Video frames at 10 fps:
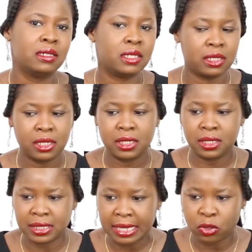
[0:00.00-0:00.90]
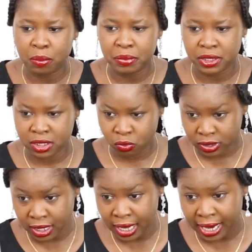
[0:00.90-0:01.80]
the startup
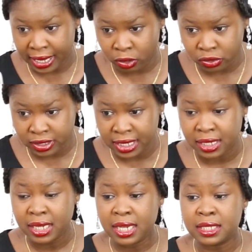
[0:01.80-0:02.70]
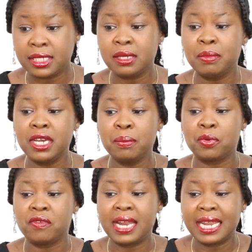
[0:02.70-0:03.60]
business. I also said it is the money
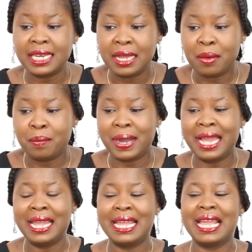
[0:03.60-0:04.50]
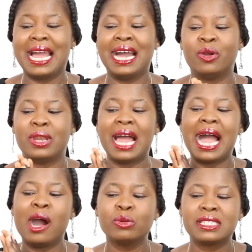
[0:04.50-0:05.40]
provided by an
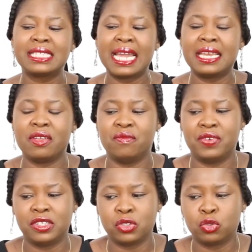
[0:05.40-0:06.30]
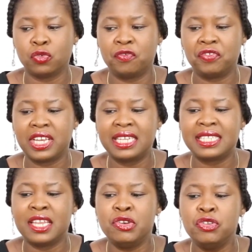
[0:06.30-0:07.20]
outside investor to finance
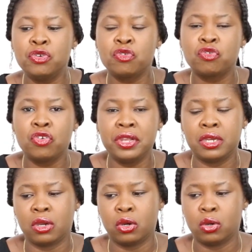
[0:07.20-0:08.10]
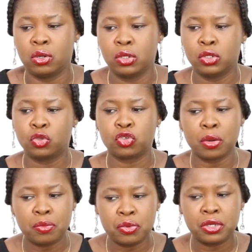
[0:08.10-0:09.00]
a new growing or
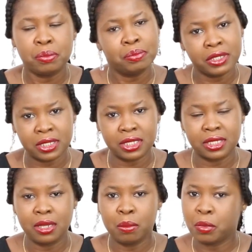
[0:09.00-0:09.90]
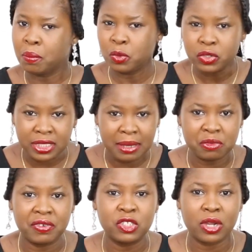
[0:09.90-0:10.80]
troubled business. But most times
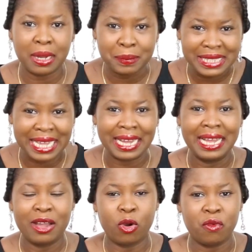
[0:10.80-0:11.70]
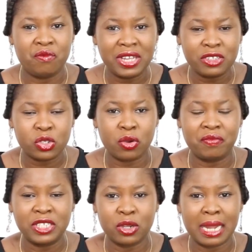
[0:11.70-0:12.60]
venture capital or
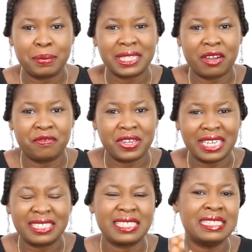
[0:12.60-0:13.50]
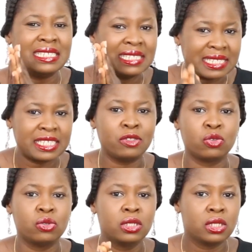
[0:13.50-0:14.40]
venture capital finance is
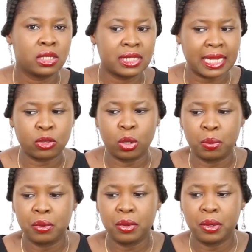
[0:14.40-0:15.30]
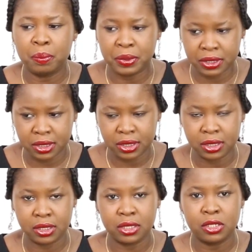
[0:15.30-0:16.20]
into startup
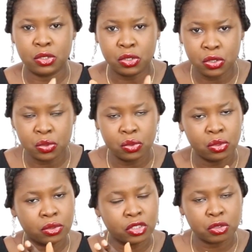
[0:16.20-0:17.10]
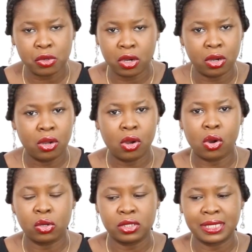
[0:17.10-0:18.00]
businesses, new, small
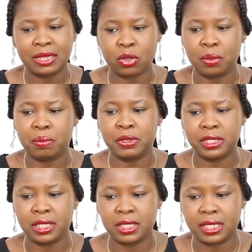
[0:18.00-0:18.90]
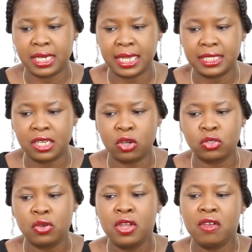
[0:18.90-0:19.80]
or startup business. Then I said
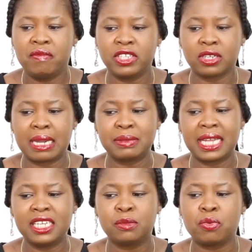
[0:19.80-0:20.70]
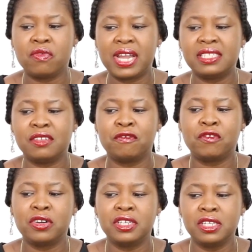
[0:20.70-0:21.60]
also venture capitalists provides the
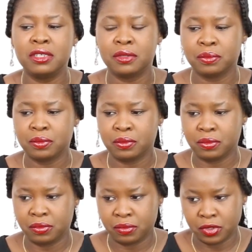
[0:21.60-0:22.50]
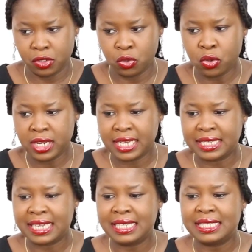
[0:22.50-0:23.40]
funding knowing
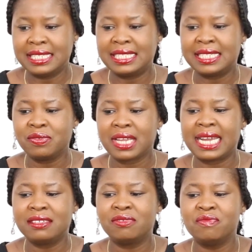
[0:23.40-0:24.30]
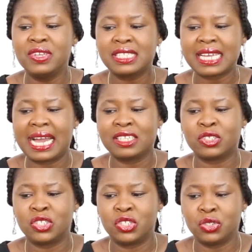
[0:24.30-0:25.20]
that there is a significant risk
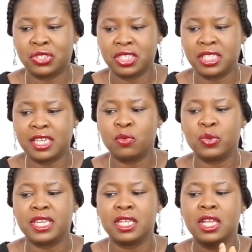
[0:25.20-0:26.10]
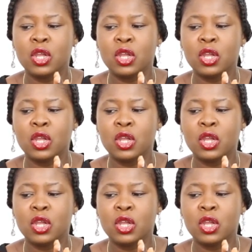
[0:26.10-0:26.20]
associated with the